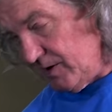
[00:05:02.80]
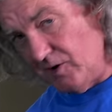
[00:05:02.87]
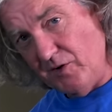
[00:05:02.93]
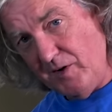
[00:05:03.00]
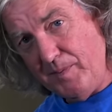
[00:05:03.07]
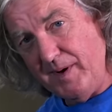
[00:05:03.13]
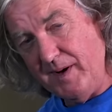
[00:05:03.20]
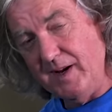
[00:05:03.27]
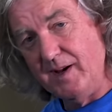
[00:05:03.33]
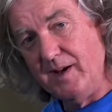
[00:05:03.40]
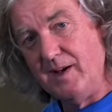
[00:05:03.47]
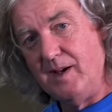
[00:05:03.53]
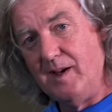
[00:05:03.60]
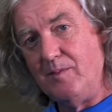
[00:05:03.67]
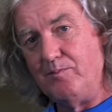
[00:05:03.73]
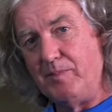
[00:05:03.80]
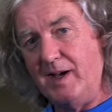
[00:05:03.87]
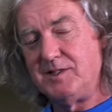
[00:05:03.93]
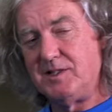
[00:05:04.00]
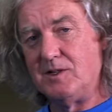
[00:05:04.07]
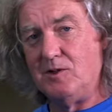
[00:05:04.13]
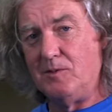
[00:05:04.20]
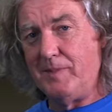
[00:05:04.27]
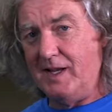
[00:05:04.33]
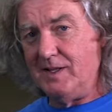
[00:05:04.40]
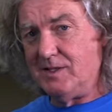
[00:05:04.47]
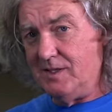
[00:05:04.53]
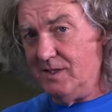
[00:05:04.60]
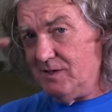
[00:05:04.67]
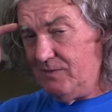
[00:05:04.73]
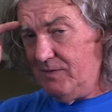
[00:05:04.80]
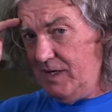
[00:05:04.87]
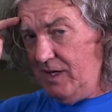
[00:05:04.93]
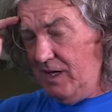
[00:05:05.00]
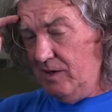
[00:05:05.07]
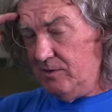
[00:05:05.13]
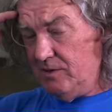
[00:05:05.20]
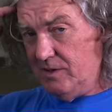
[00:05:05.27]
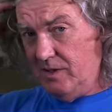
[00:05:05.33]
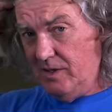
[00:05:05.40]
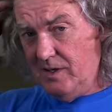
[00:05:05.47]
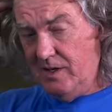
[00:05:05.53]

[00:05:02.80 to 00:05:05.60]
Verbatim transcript: gripping bicycle maintenance videos.